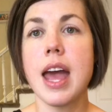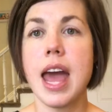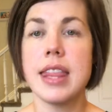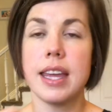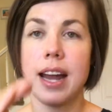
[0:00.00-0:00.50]

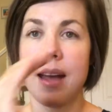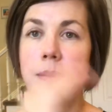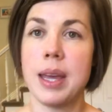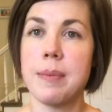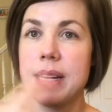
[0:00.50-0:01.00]
and then I
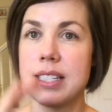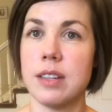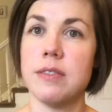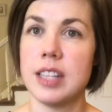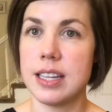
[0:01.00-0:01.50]
make
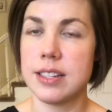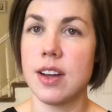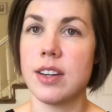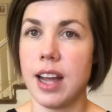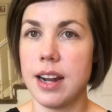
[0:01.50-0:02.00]
myself lists
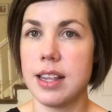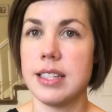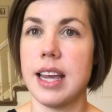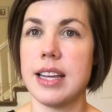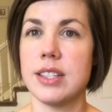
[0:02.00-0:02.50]
on kind of the
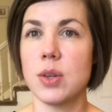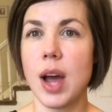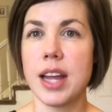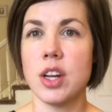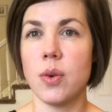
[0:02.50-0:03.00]
days so
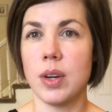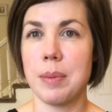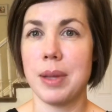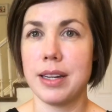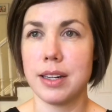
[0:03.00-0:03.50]
I know what
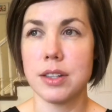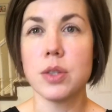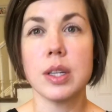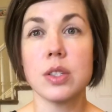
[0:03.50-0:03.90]
I'm planning on doing.